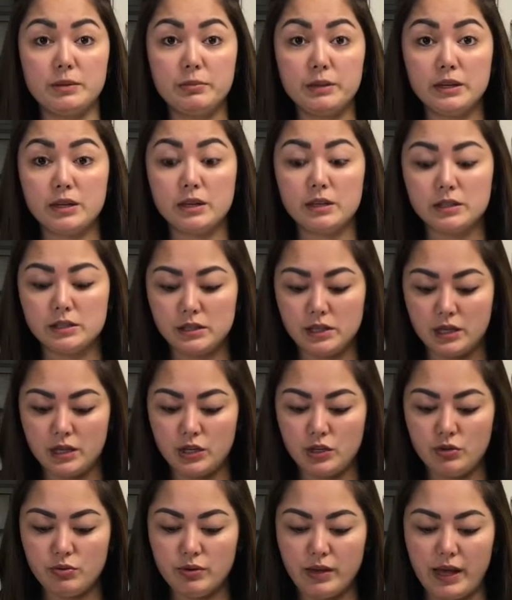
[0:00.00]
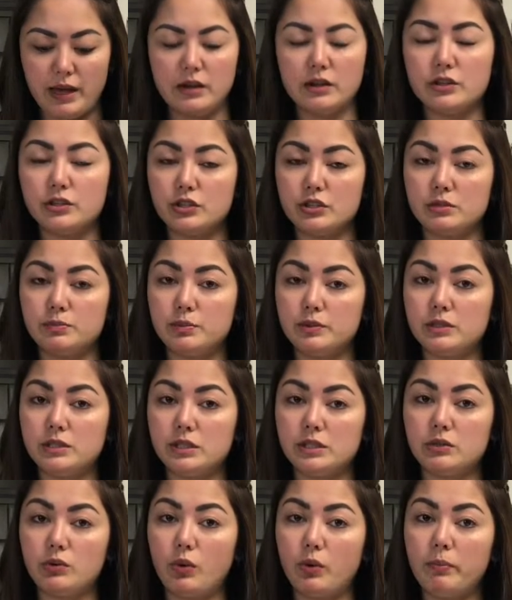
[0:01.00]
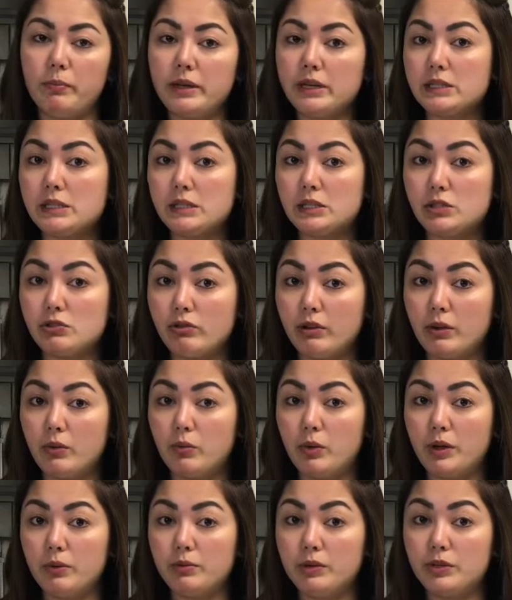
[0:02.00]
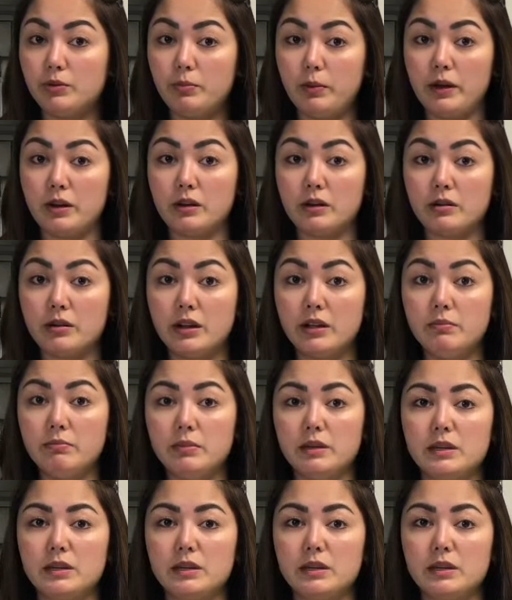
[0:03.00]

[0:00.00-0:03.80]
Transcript: because you cannot just put it or mix it straight away with your buttercream,